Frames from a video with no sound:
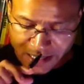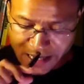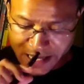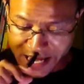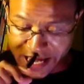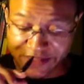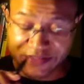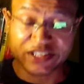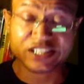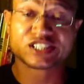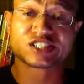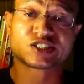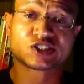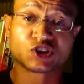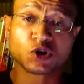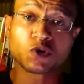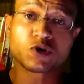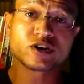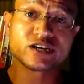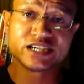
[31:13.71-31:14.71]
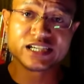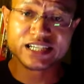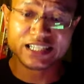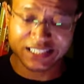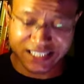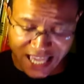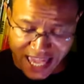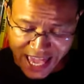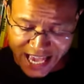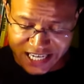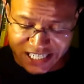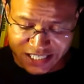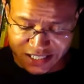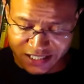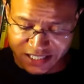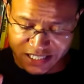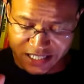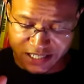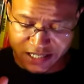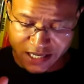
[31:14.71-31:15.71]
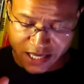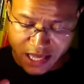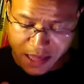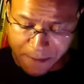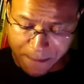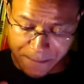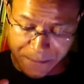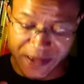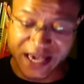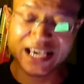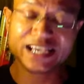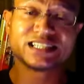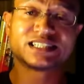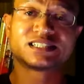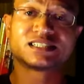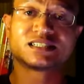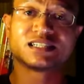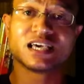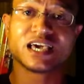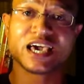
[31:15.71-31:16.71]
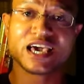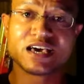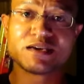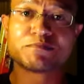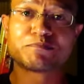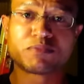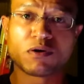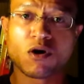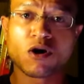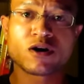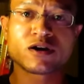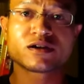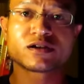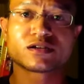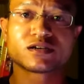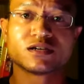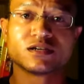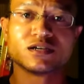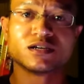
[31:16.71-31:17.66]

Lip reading: And this story is actually based in part